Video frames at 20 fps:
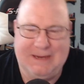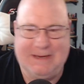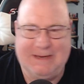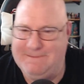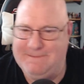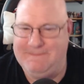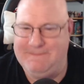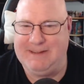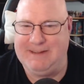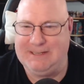
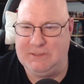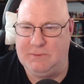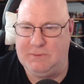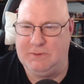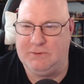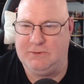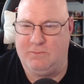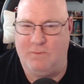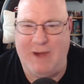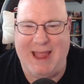Fisk
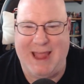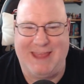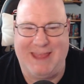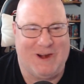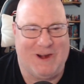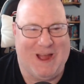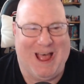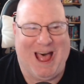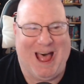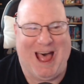was rather
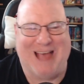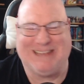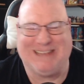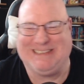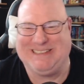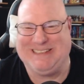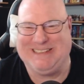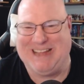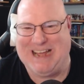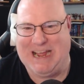
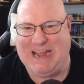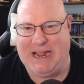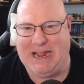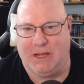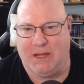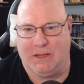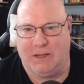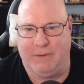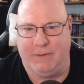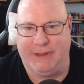
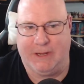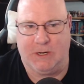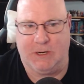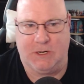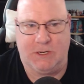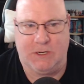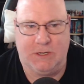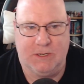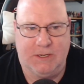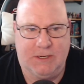hostile with
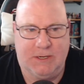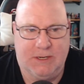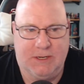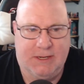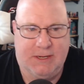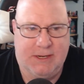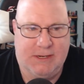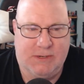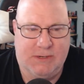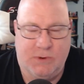her,
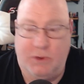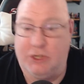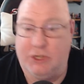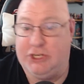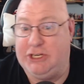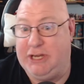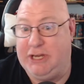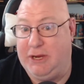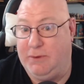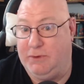or
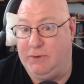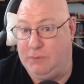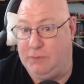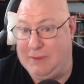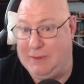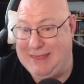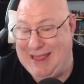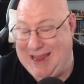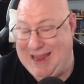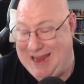she was
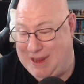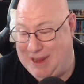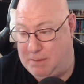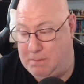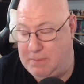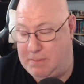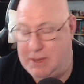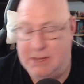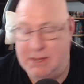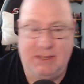with
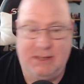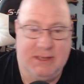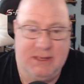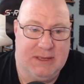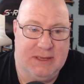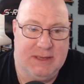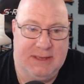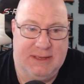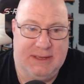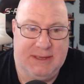him.
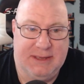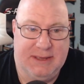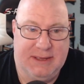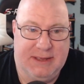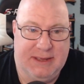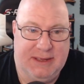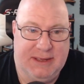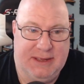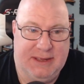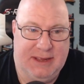
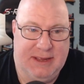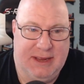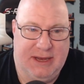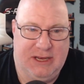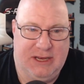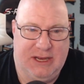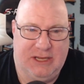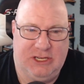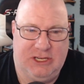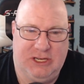
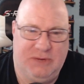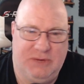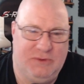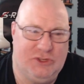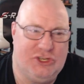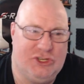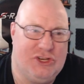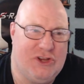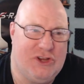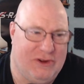And that she
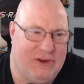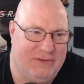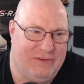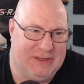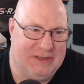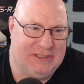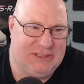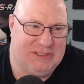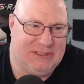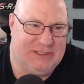was
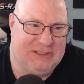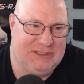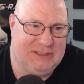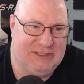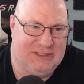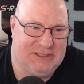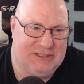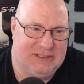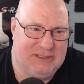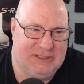
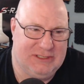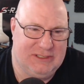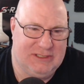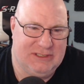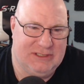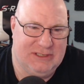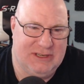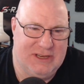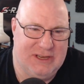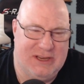nervous.
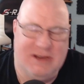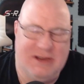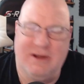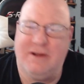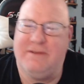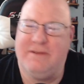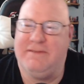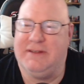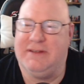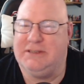
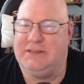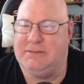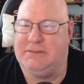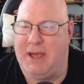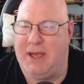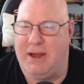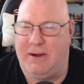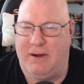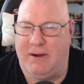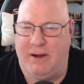Nervous
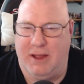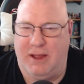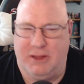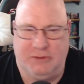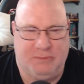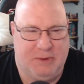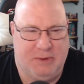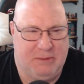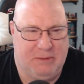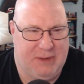about her
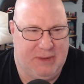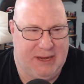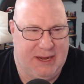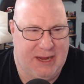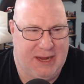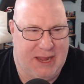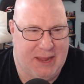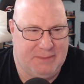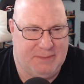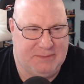husband
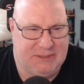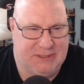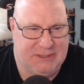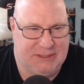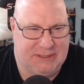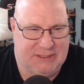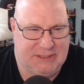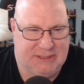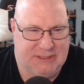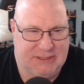being
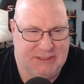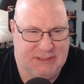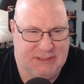absent.